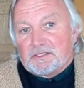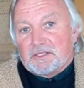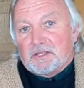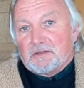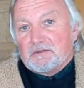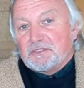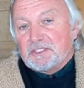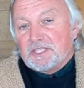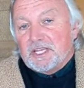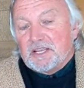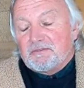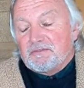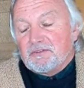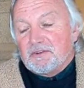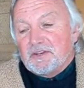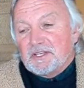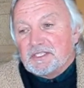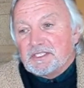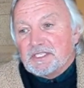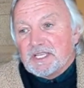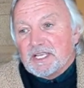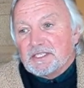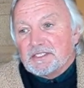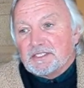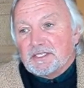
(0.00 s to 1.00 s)
so Geoffrey
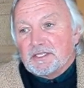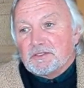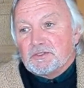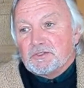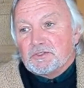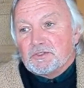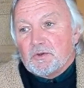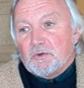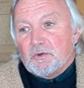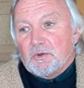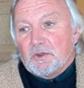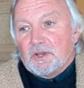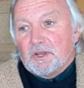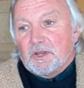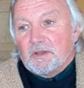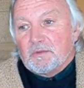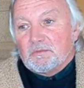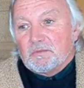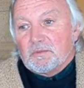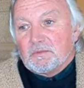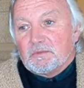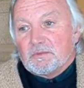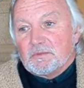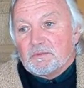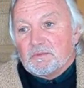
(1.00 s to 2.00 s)
says he'll join him,
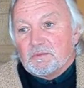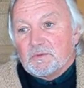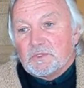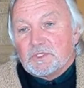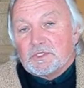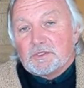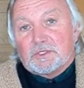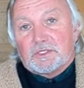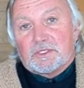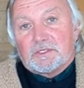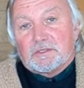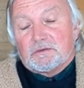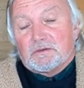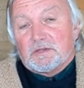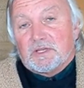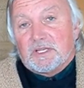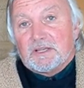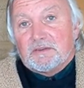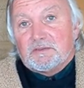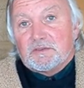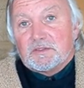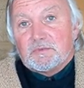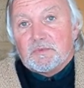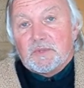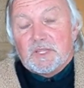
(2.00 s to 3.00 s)
which
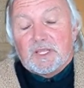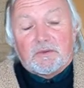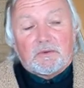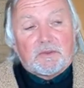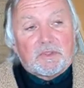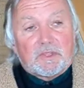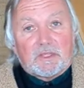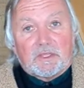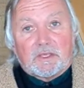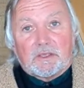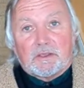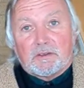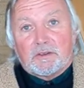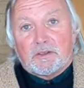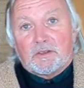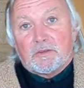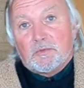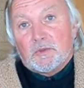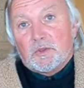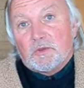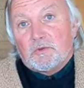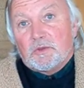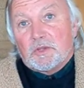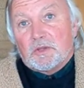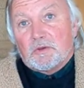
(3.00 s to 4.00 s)
leaves me with the
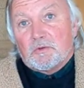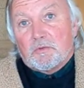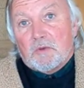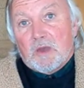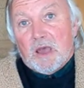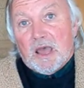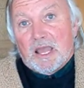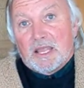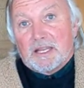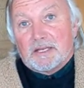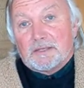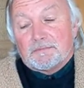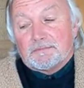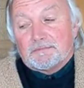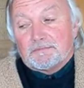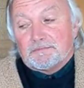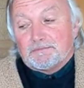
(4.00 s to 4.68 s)
communion wine.